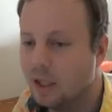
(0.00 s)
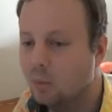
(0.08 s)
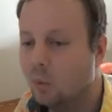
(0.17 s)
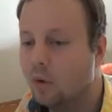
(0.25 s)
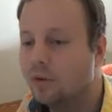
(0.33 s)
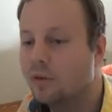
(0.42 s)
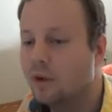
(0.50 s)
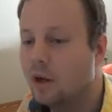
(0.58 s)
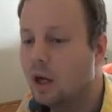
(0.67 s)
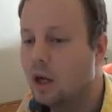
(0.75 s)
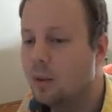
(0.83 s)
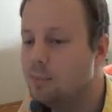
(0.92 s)
It was
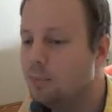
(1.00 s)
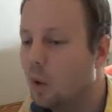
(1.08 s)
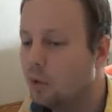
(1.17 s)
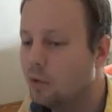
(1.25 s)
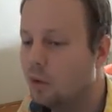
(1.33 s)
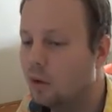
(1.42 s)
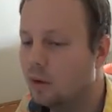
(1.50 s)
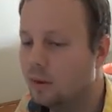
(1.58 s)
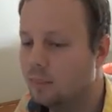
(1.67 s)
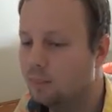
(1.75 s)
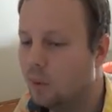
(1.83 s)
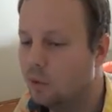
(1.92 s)
mono,
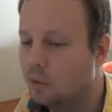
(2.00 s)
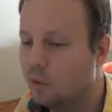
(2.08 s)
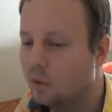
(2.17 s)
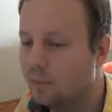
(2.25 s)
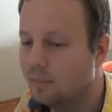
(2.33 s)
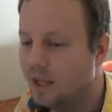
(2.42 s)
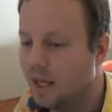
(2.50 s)
mono.